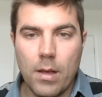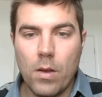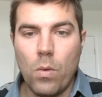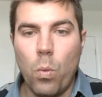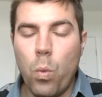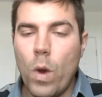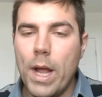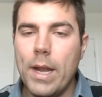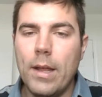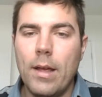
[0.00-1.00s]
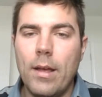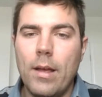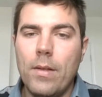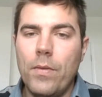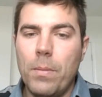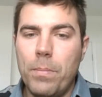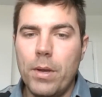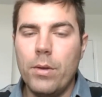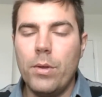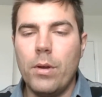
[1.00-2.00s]
When the
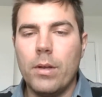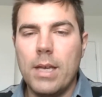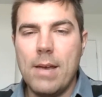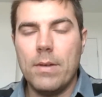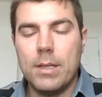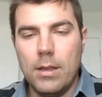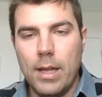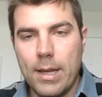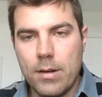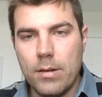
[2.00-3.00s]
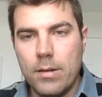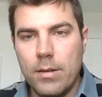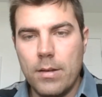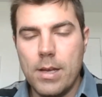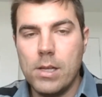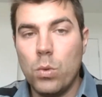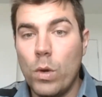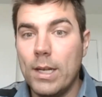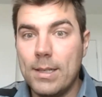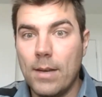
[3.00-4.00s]
builder gave us a letter in
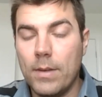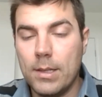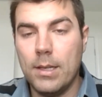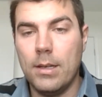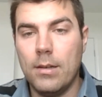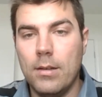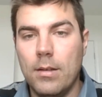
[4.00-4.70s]
2017